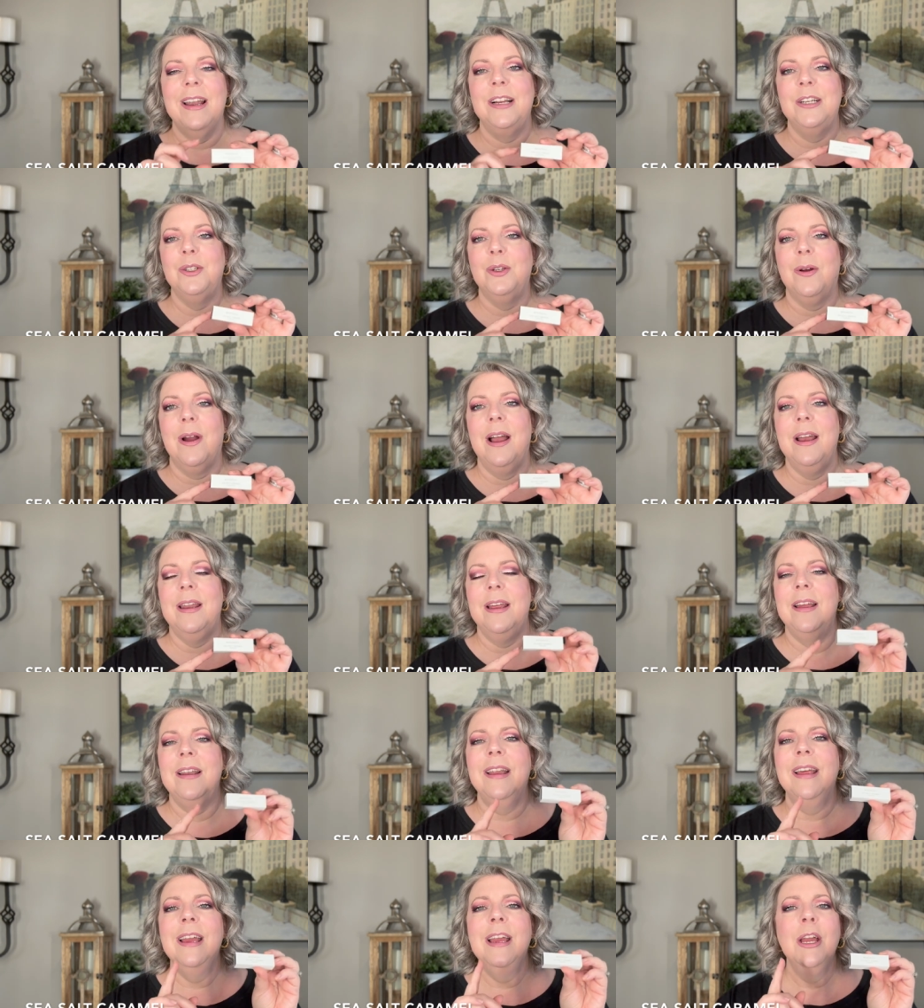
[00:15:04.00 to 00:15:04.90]
I tried
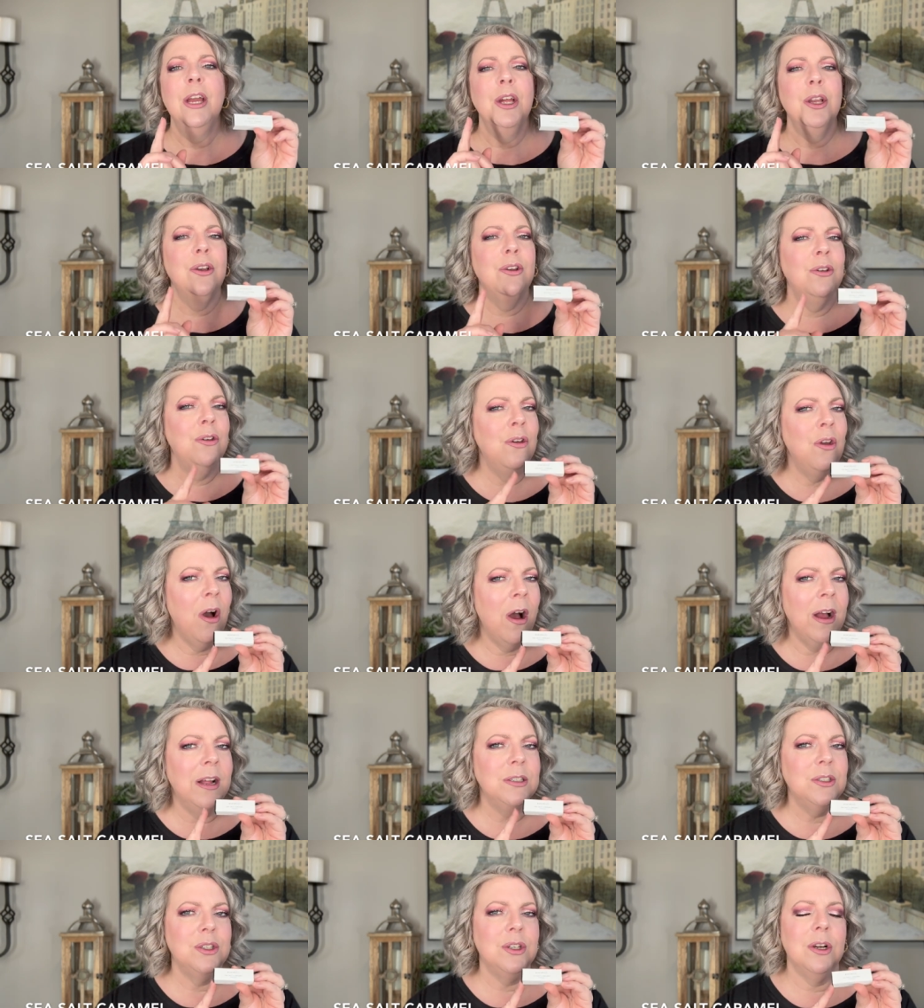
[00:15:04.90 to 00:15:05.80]
it.
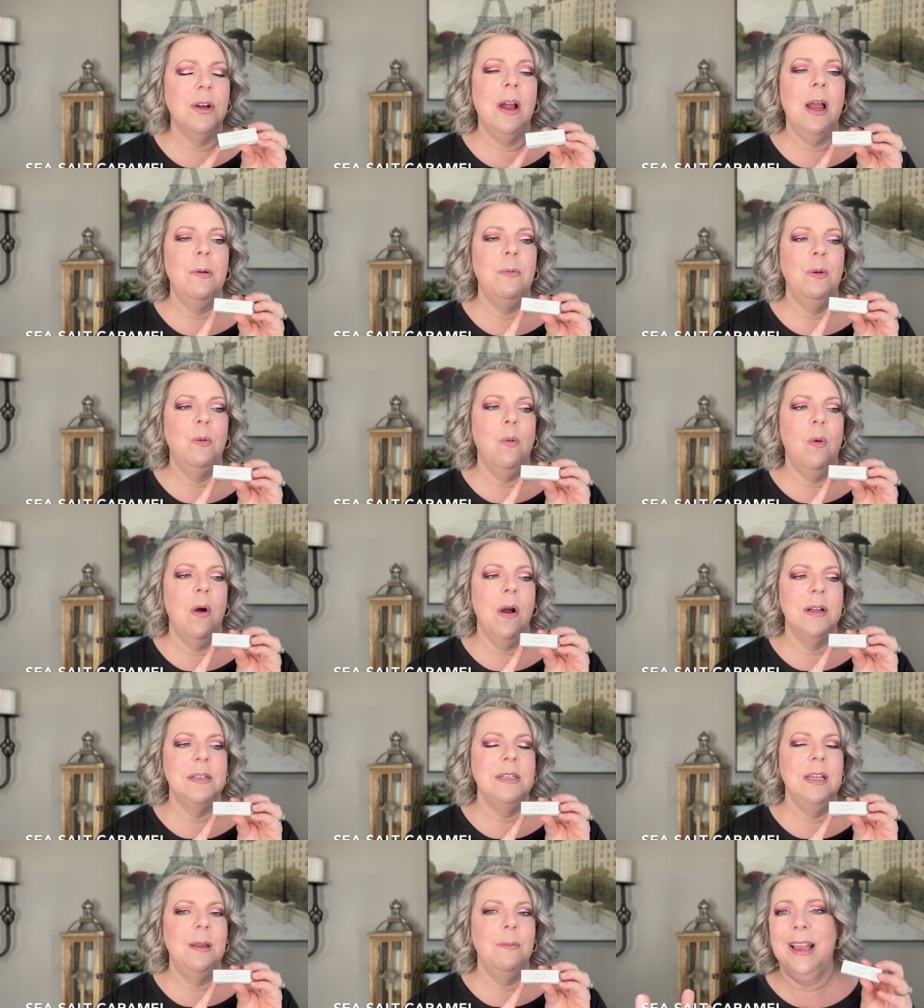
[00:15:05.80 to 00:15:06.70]
Not sure I would
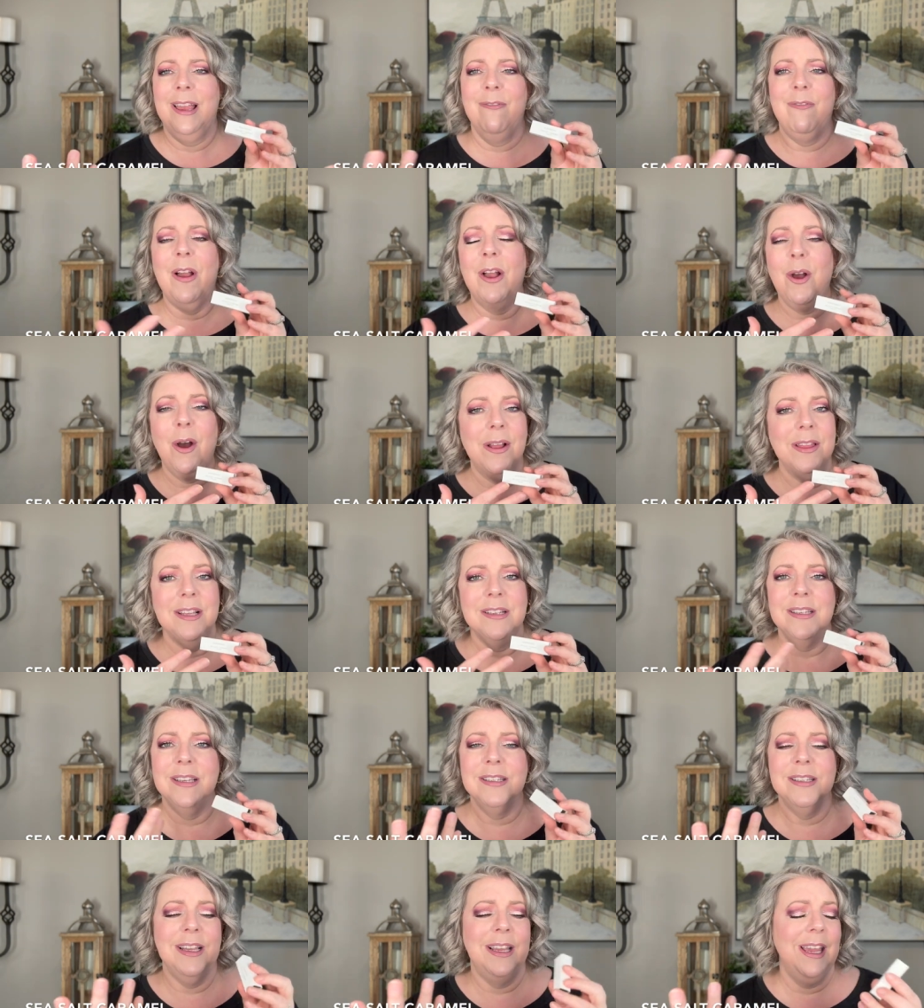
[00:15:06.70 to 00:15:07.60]
want it. If I got this
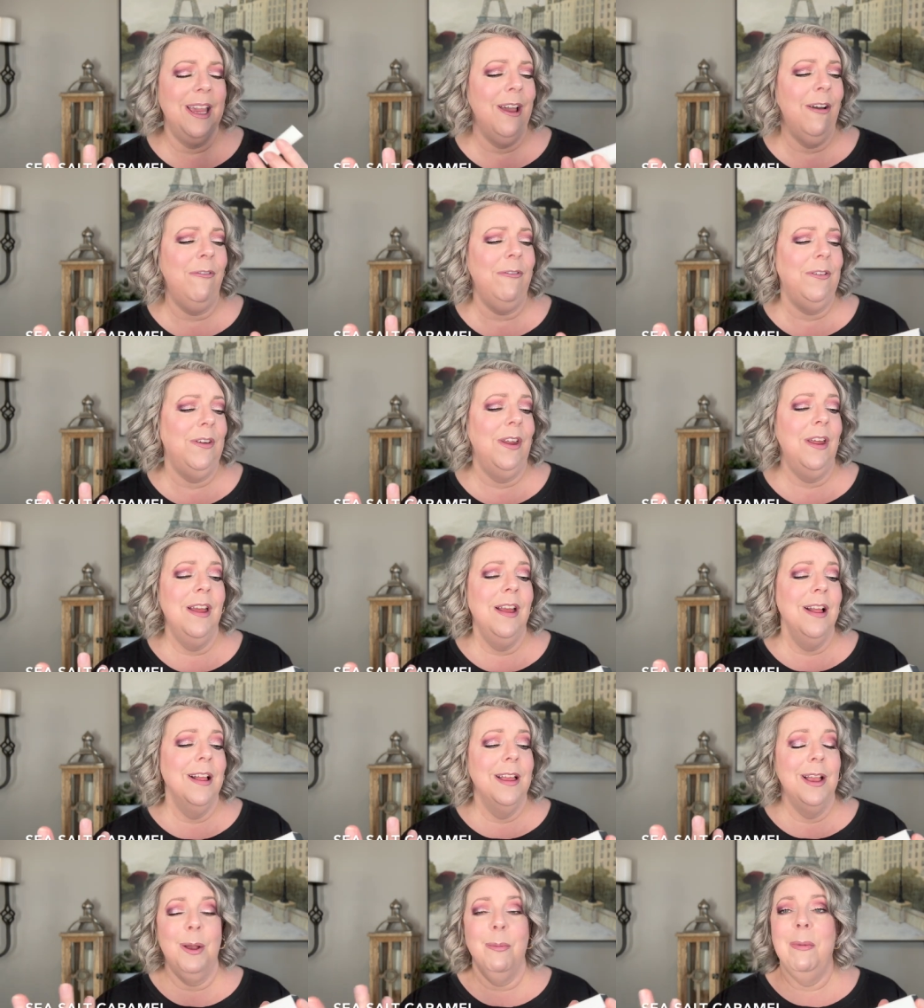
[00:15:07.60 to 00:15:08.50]
as a gift,
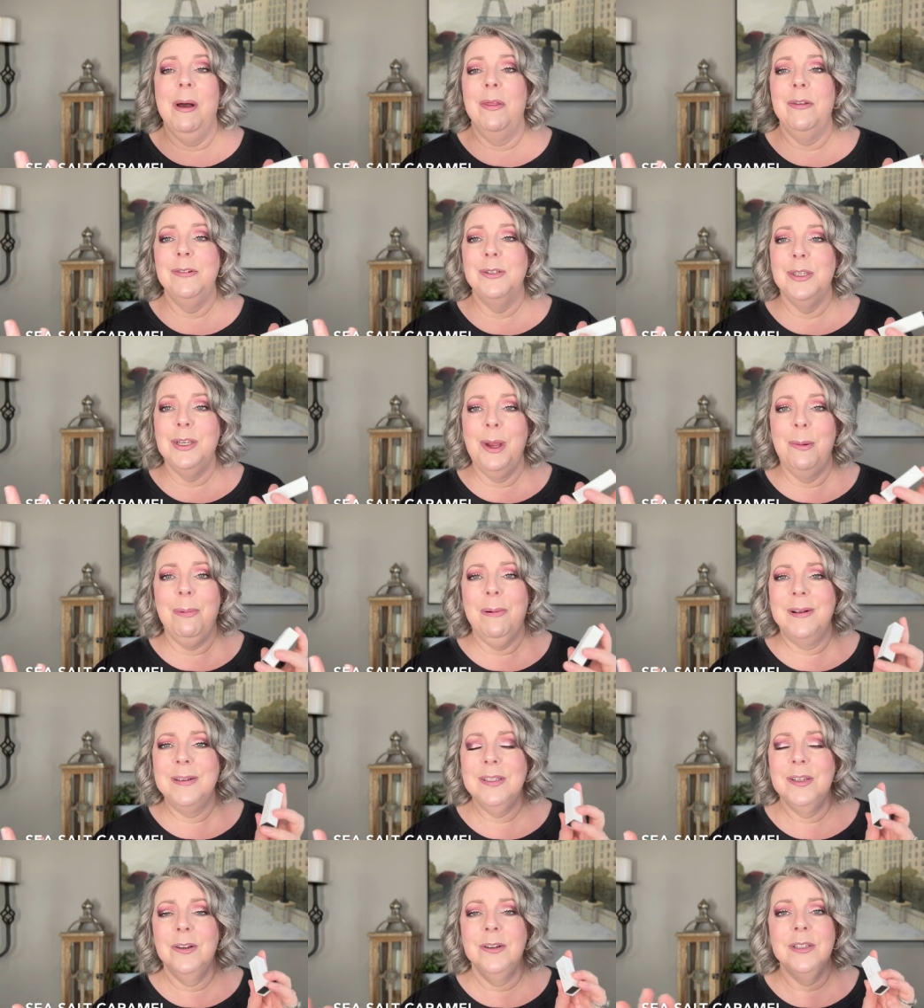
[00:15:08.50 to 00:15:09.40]
Mother's Day
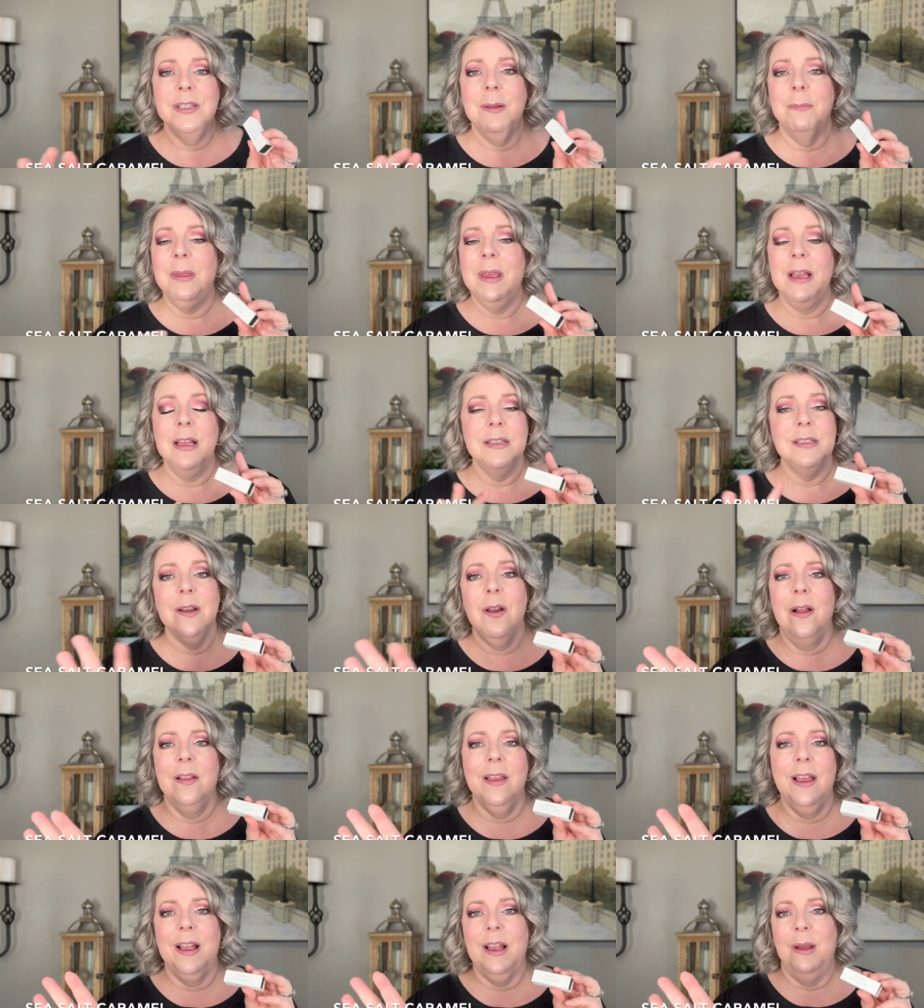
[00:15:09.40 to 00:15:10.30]
present or something, it's
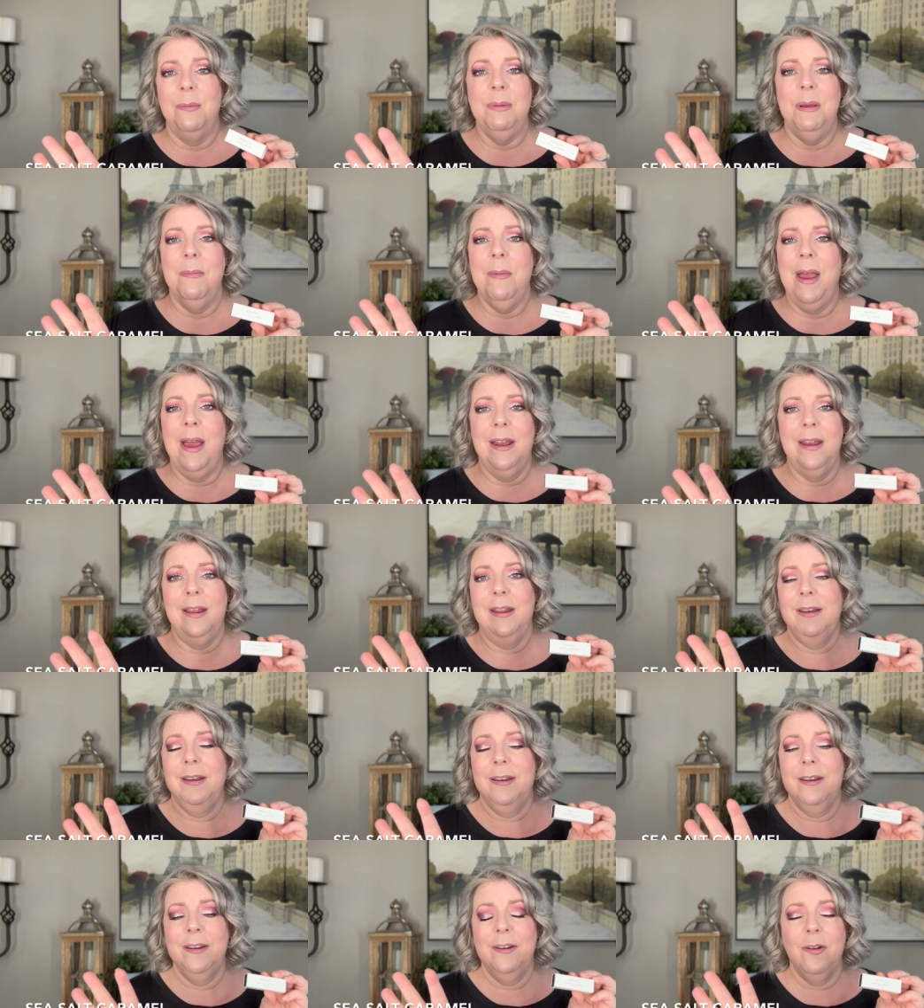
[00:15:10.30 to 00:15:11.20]
not like I'd be mad at
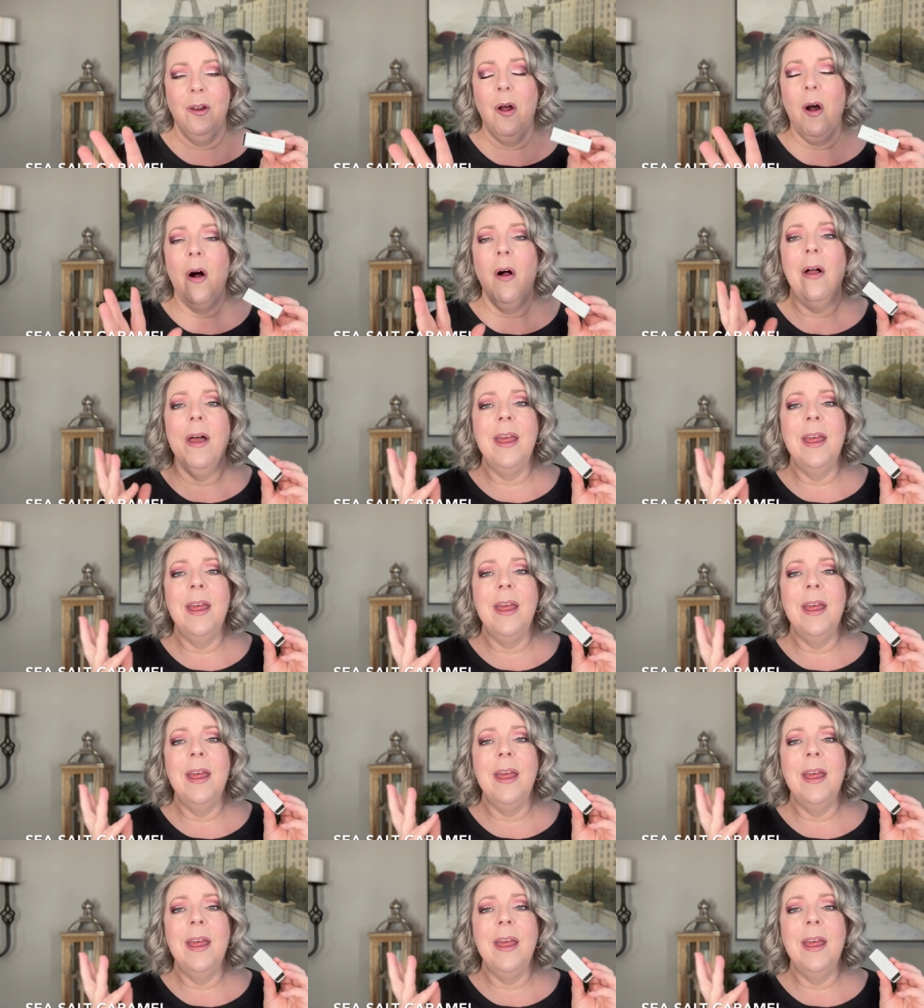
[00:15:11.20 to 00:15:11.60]
it at all.